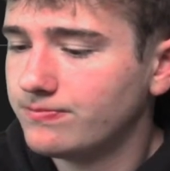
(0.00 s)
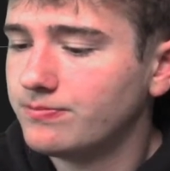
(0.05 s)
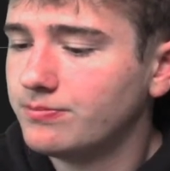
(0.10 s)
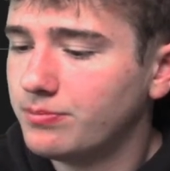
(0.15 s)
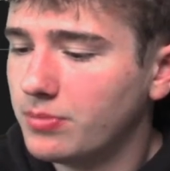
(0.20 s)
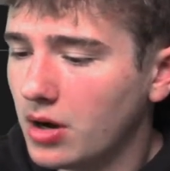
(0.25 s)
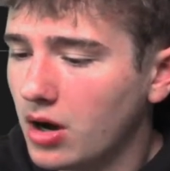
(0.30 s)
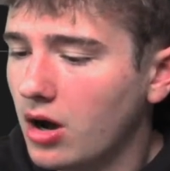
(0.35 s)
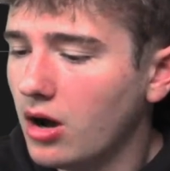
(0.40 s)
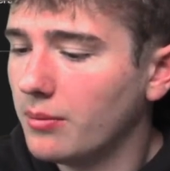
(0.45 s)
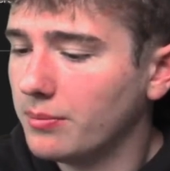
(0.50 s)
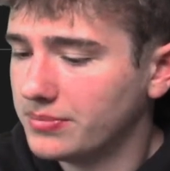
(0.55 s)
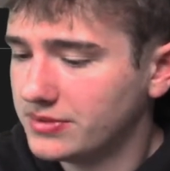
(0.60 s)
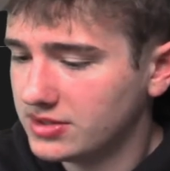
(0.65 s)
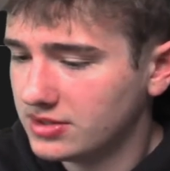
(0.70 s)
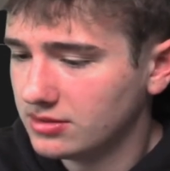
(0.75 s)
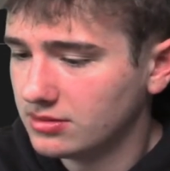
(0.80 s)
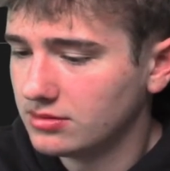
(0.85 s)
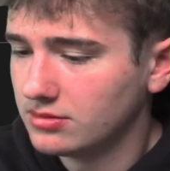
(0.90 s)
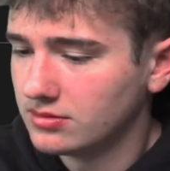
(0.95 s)

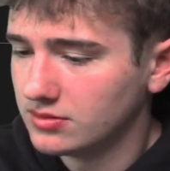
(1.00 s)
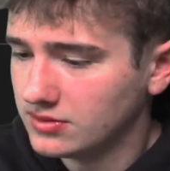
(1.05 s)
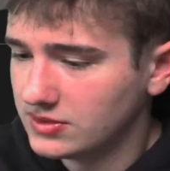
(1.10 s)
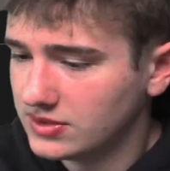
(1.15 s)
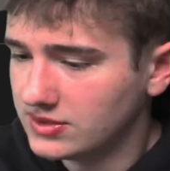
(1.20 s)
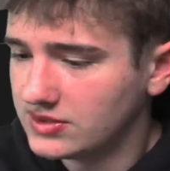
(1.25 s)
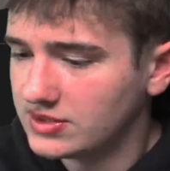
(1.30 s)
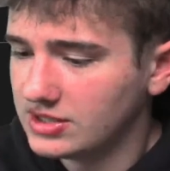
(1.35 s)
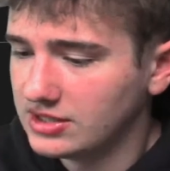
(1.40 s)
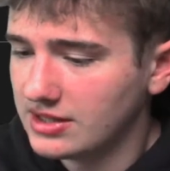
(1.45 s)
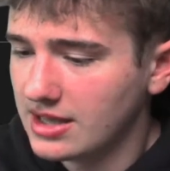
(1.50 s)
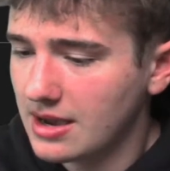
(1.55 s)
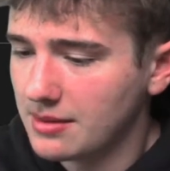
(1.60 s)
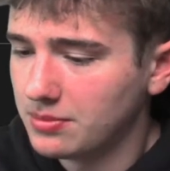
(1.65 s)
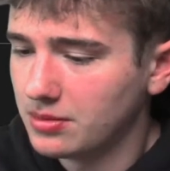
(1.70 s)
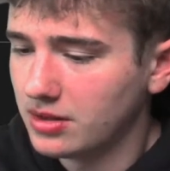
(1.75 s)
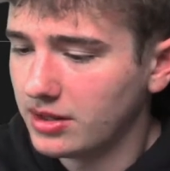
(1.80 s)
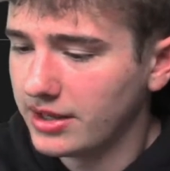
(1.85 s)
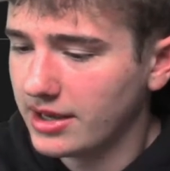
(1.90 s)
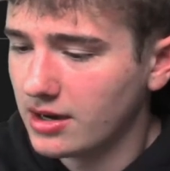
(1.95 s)
pumped to see that
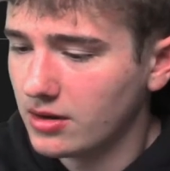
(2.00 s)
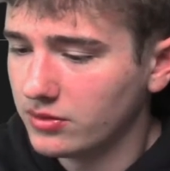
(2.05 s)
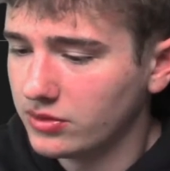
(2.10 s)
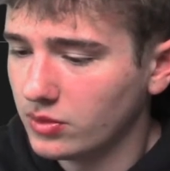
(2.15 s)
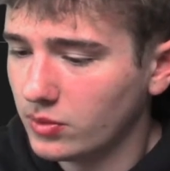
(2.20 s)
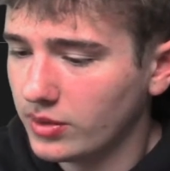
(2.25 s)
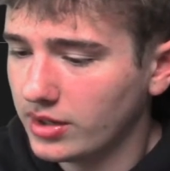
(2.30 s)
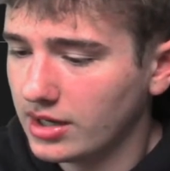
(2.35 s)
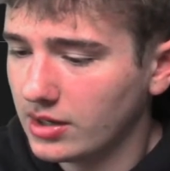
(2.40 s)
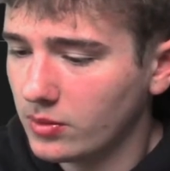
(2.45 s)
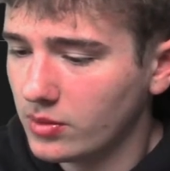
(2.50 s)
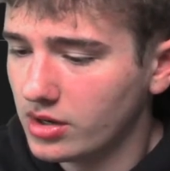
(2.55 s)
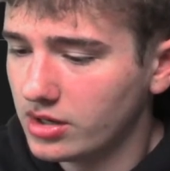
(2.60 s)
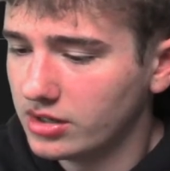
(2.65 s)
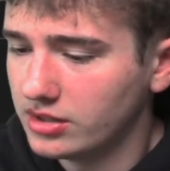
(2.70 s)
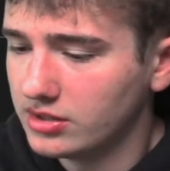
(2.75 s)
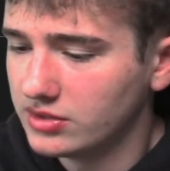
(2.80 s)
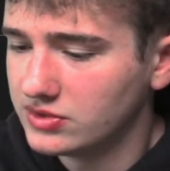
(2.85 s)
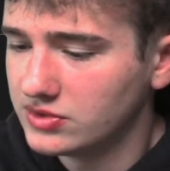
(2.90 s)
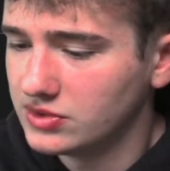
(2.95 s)
play out the way I
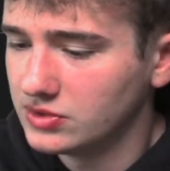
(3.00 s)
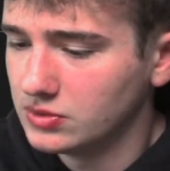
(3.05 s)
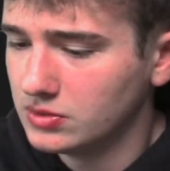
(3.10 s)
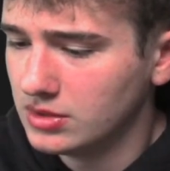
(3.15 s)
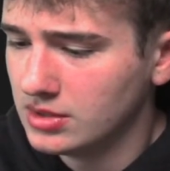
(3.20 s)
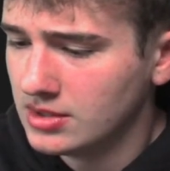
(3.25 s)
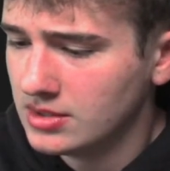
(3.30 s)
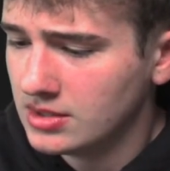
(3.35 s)
wanted it to.